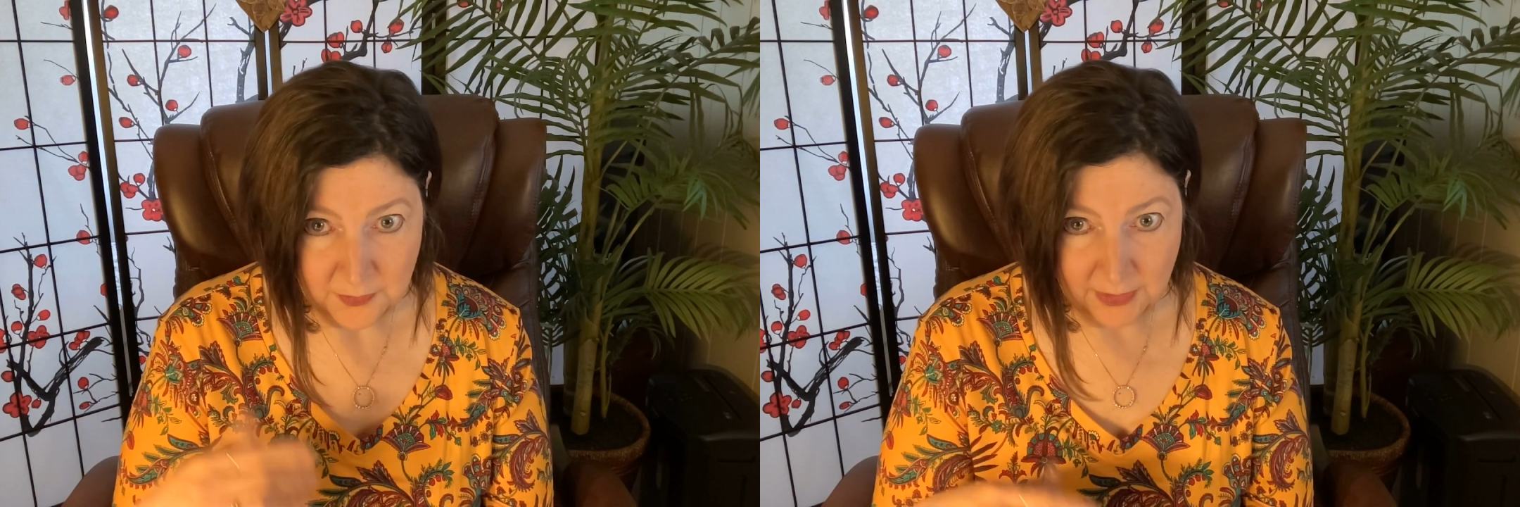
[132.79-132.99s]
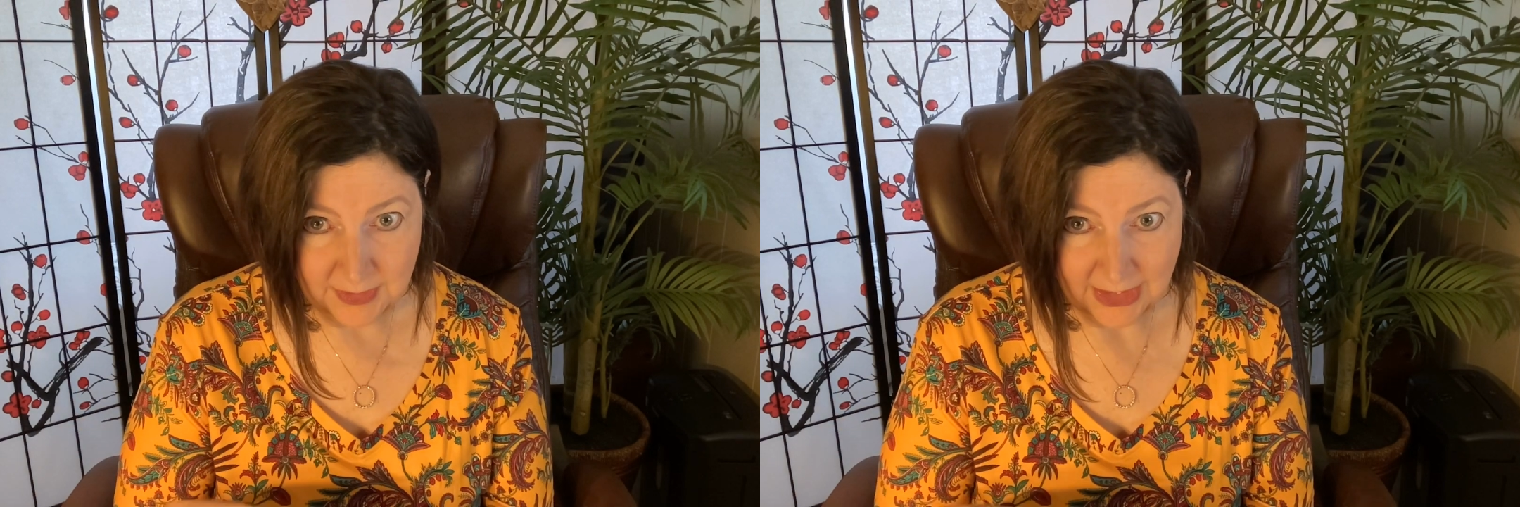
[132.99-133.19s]

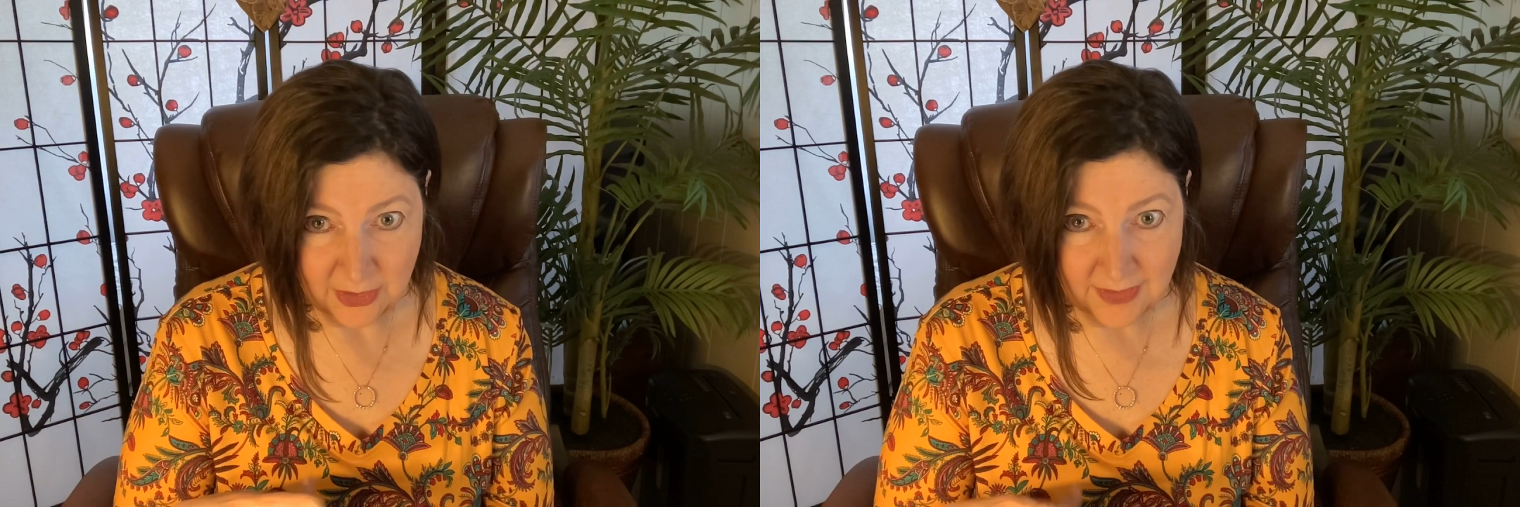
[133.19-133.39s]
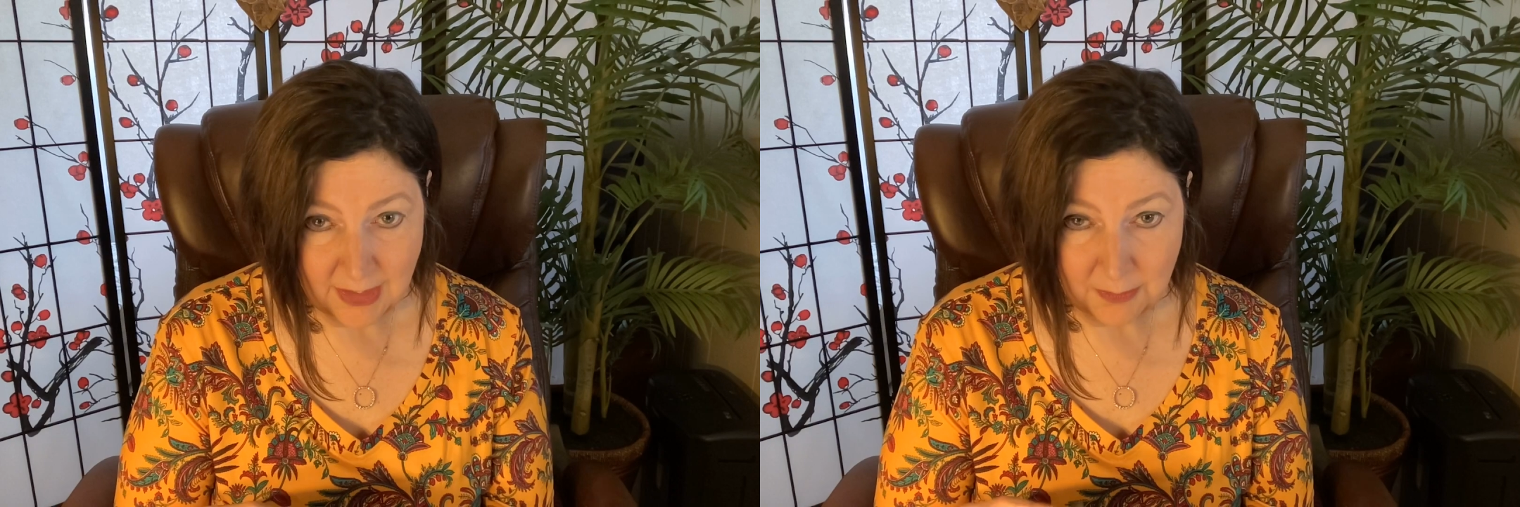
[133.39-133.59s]

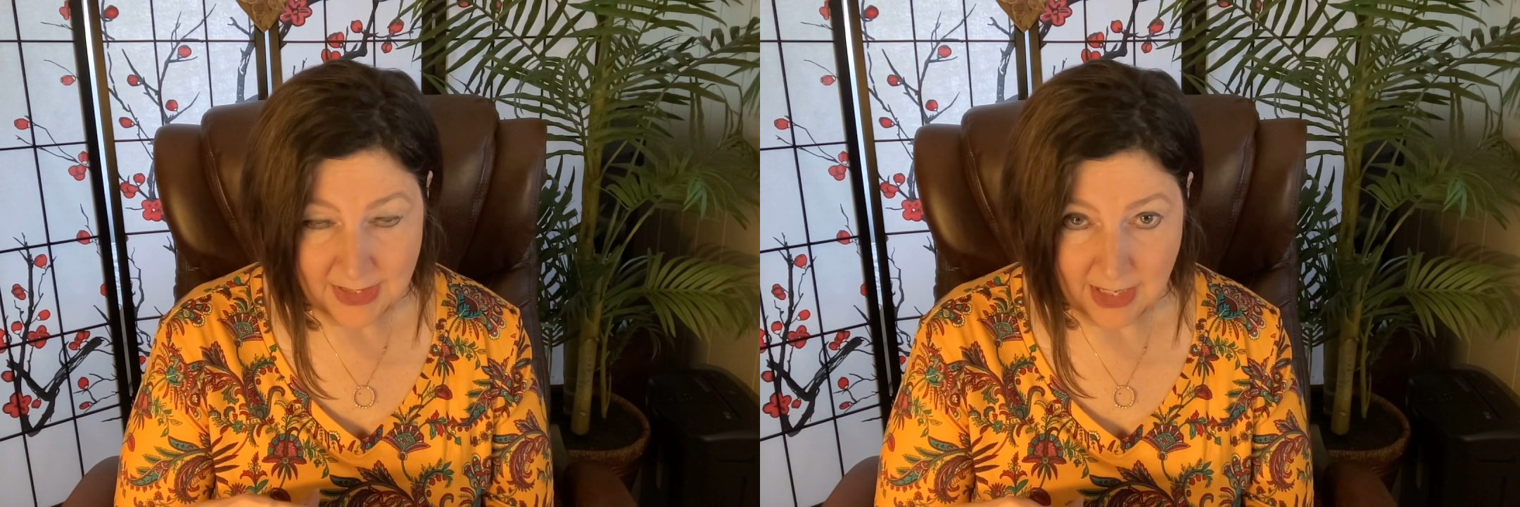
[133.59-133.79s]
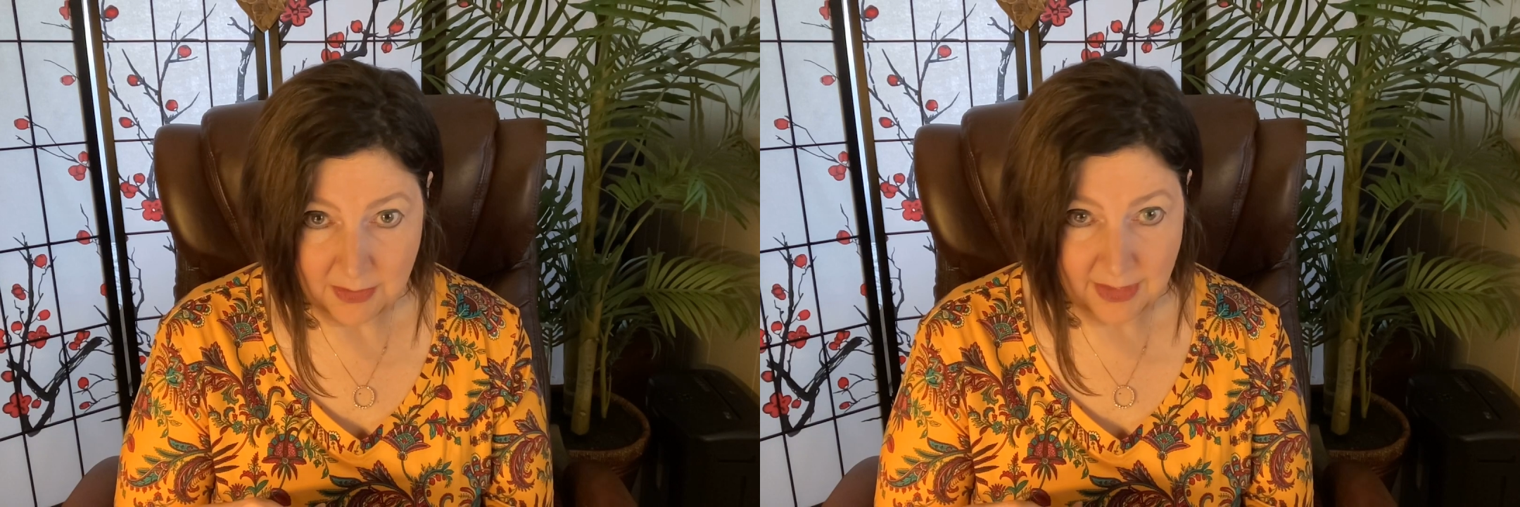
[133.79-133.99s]
foundation that we
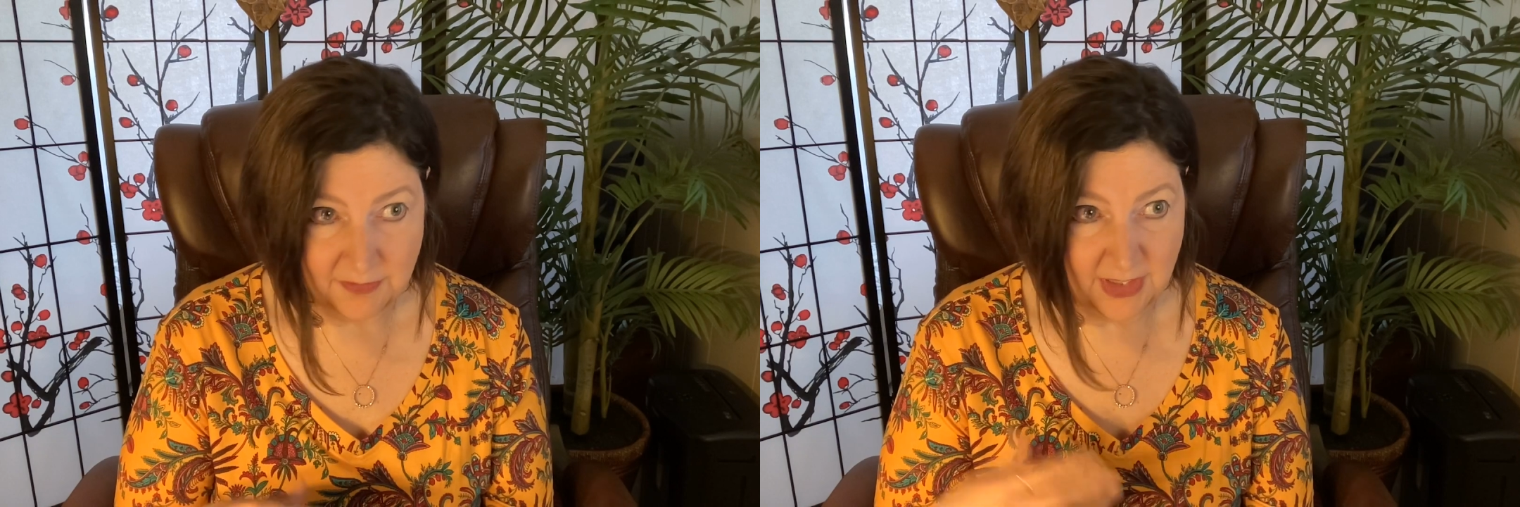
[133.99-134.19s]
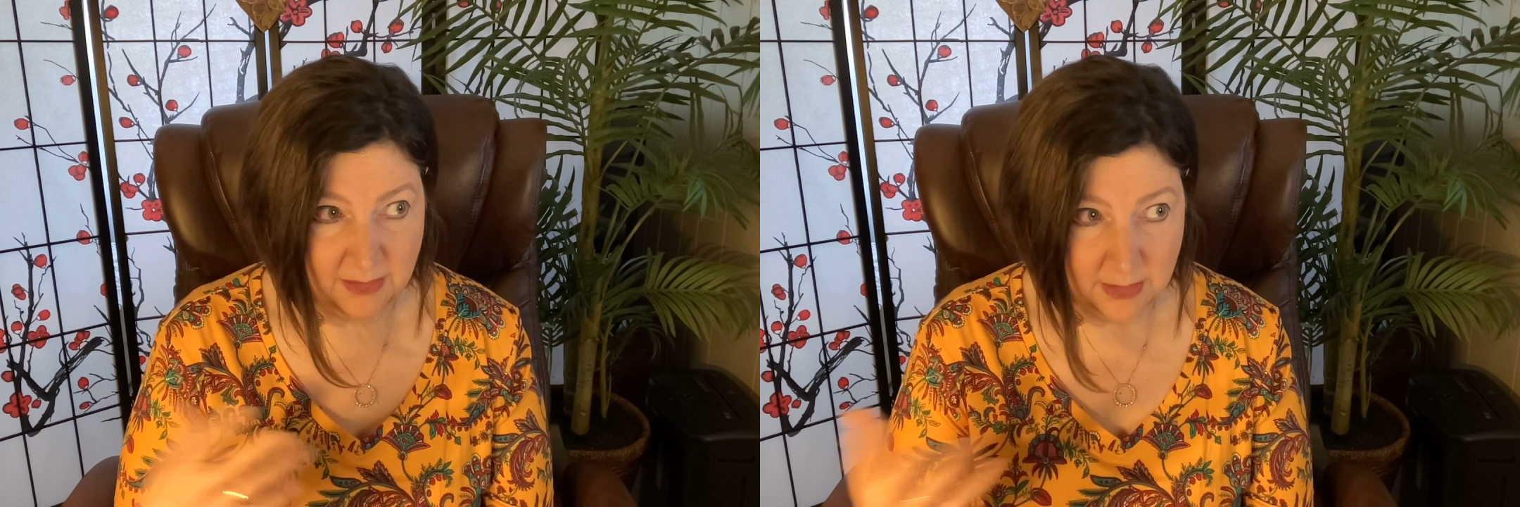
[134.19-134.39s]
now live in,